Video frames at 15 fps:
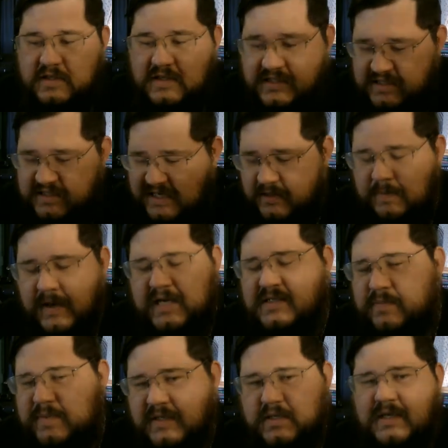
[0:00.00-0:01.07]
distinct
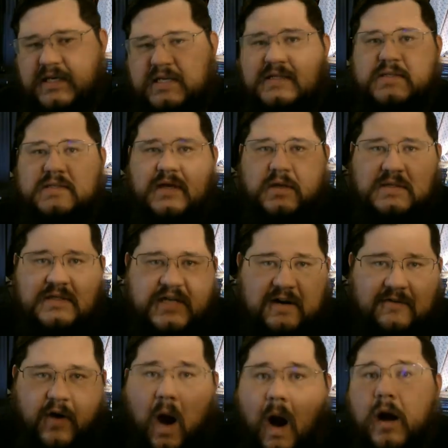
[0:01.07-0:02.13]
possibilities. So instead
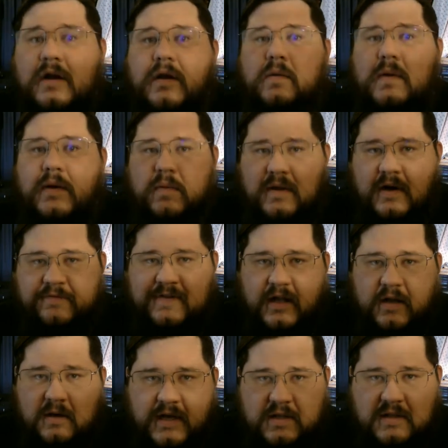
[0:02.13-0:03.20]
of arguing with our
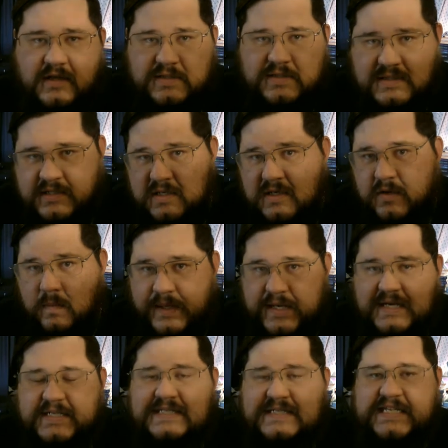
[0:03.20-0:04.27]
fellow heathens, we
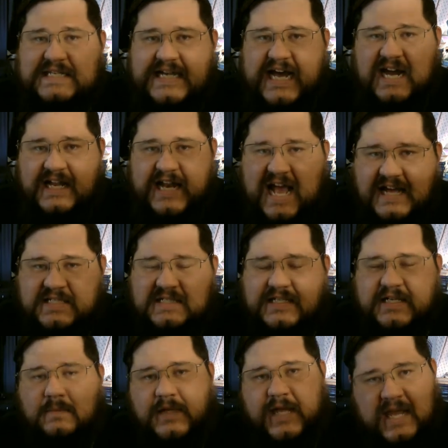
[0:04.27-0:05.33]
need to sit down and ask
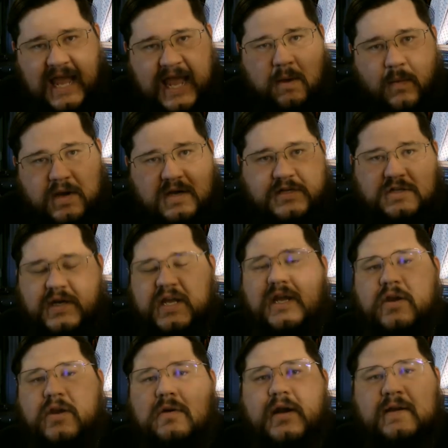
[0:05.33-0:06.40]
them, like, hey, where did you
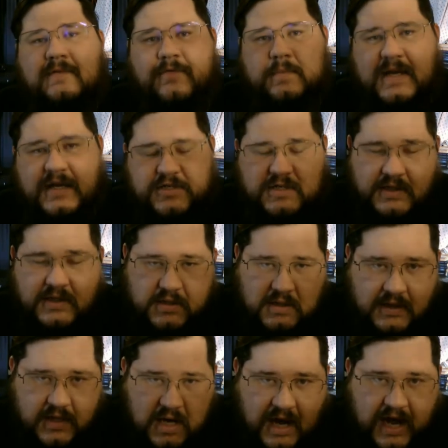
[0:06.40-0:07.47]
get your information?
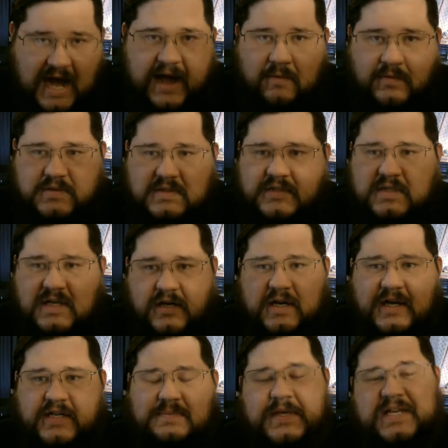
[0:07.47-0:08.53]
I was
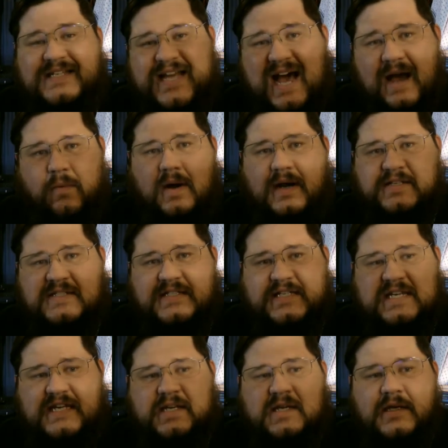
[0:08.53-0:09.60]
curious because I want to
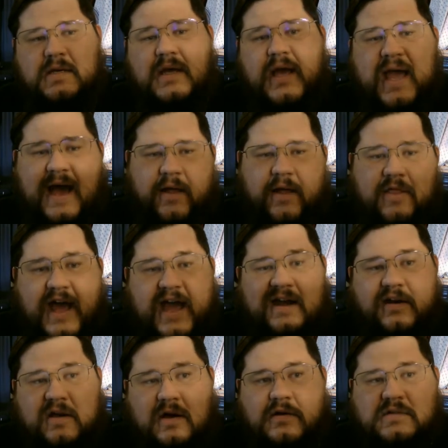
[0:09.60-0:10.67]
see how
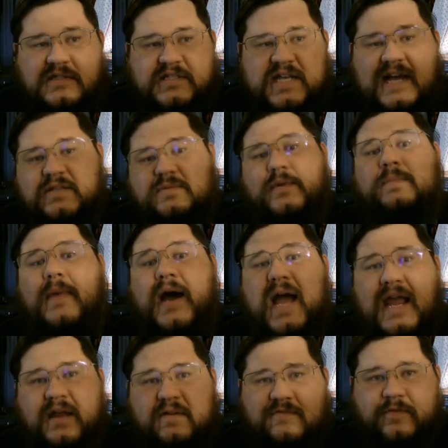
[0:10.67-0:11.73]
that coincides with
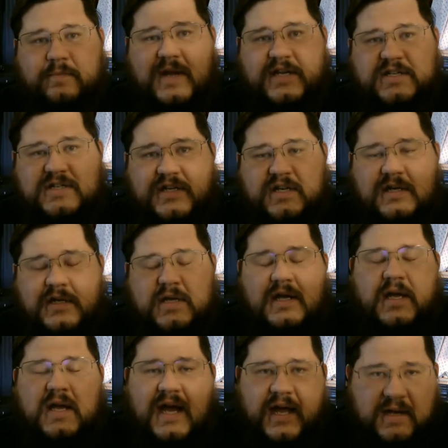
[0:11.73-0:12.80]
my information,
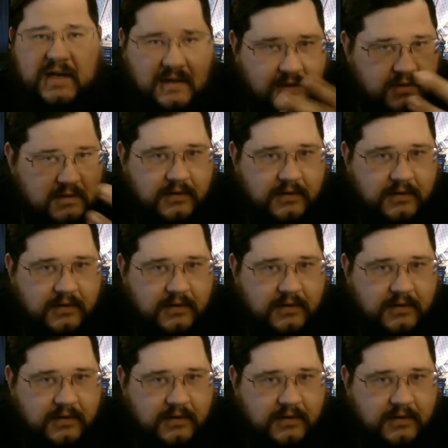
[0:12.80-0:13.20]
and